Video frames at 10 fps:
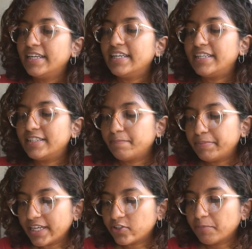it is
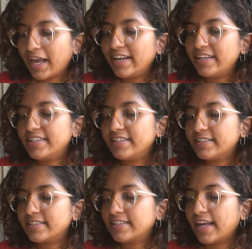pH
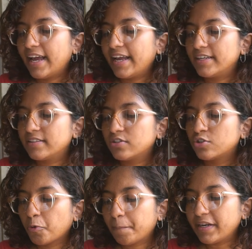balanced and
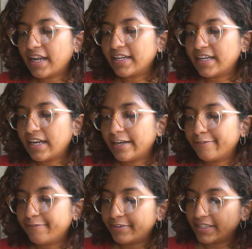soap and alkali
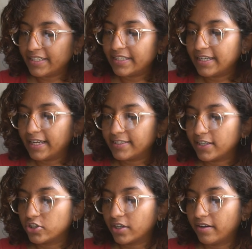free,
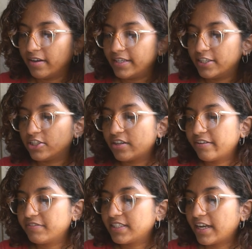etc. And it
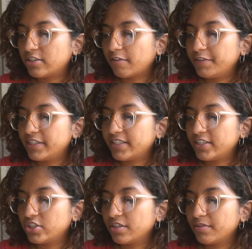relieves dandruff
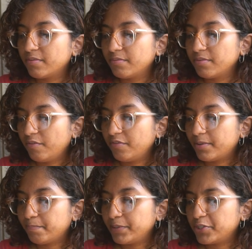irritation
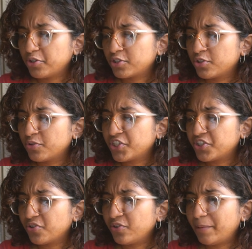with
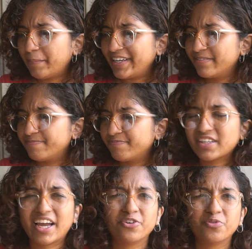piroctone olamine.
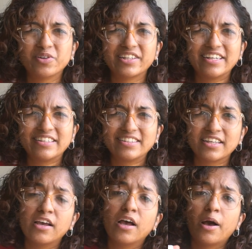I don't know what that is,
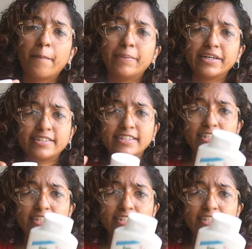but